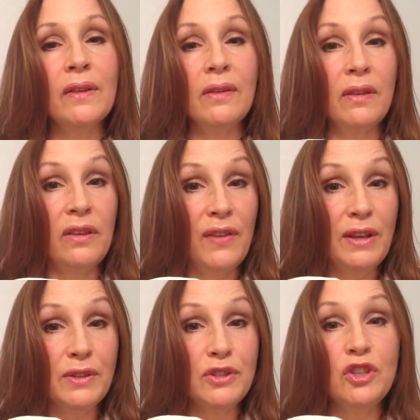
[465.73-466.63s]
and the
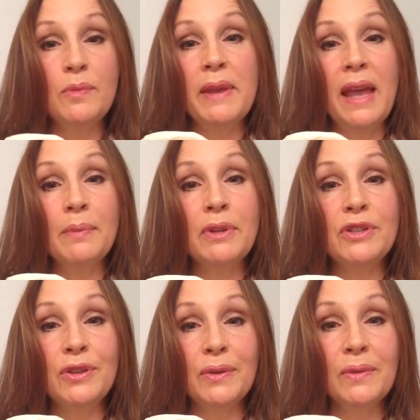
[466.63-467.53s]
sphincter should be able
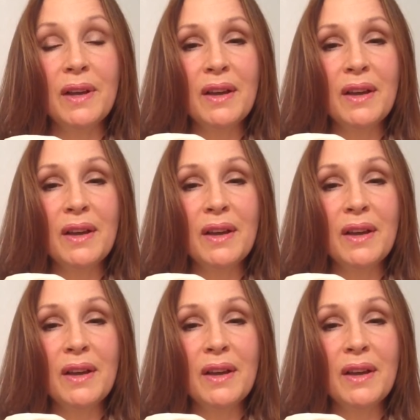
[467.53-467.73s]
to